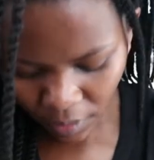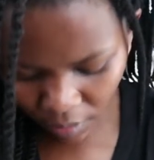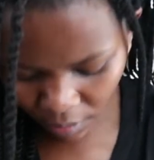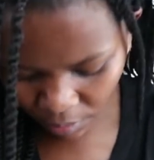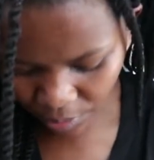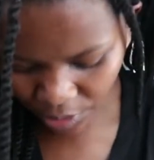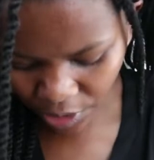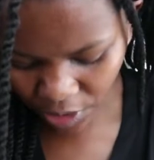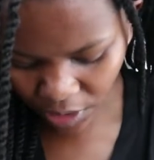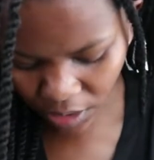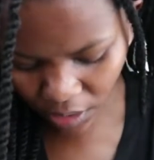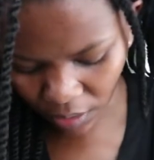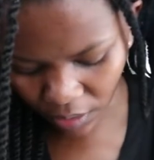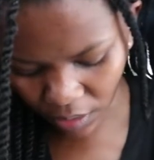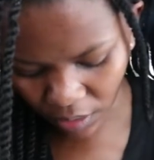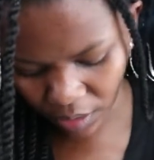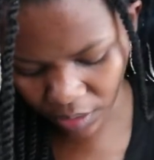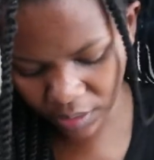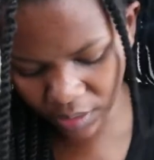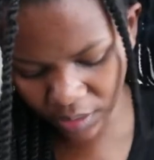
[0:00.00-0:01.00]
It was just the
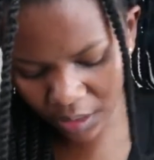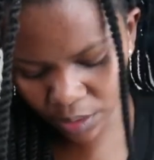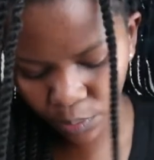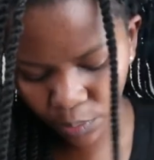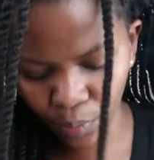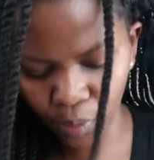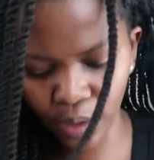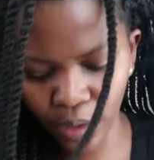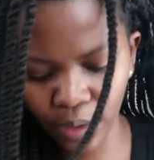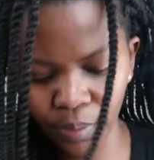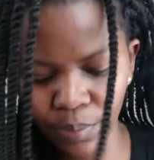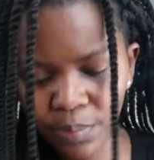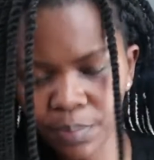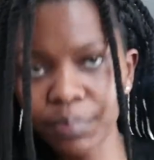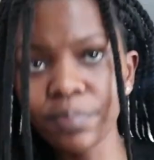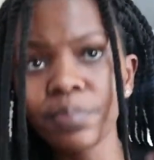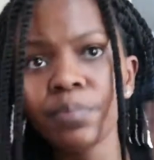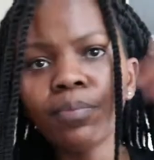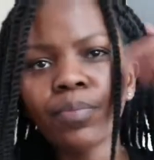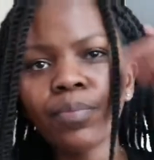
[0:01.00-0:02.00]
things that were
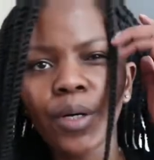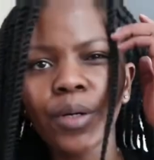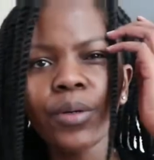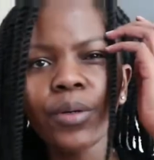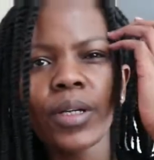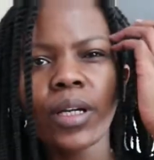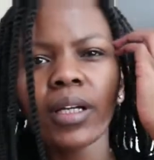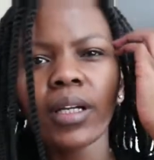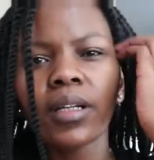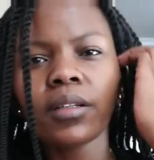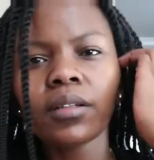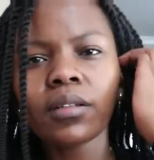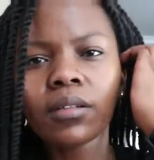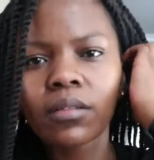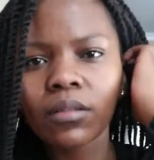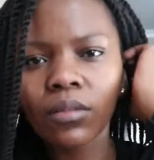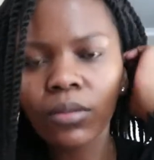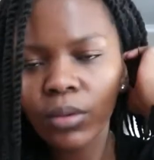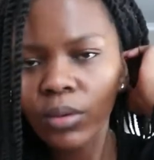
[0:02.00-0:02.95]
broken